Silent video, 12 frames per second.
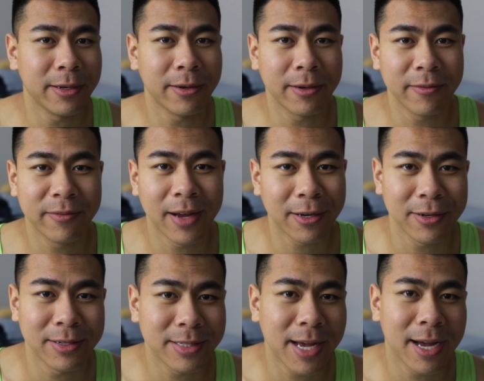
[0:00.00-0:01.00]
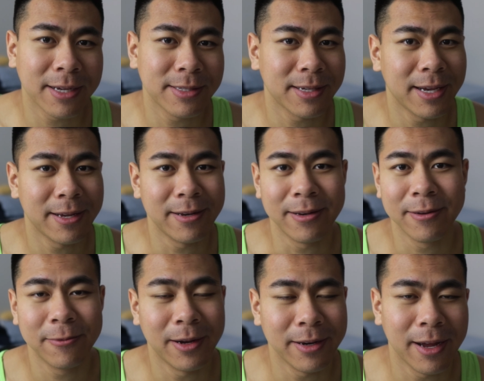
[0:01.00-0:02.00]
you factor in tax and
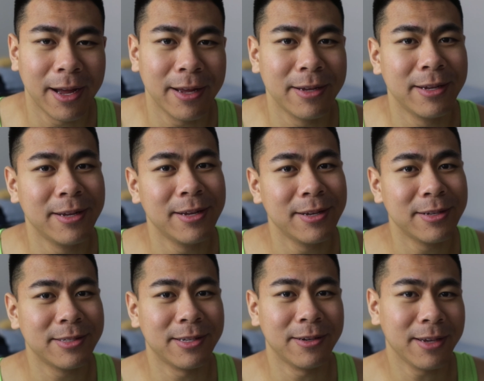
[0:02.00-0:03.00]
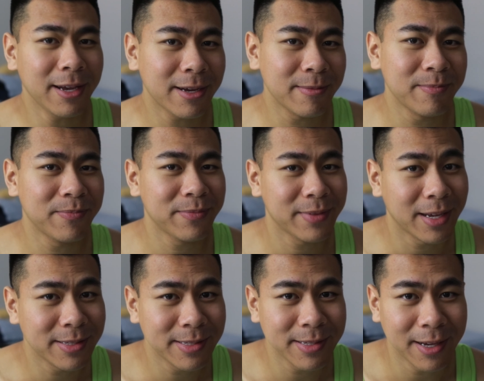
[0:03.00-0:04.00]
whatnot. So yeah,
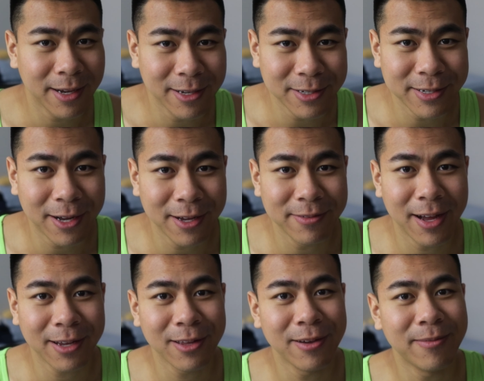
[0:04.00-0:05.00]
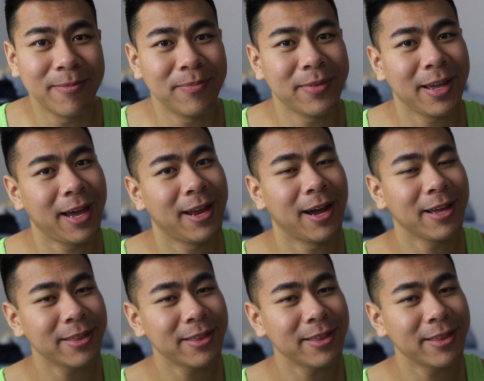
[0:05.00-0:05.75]
that's a $100 vacuum, and I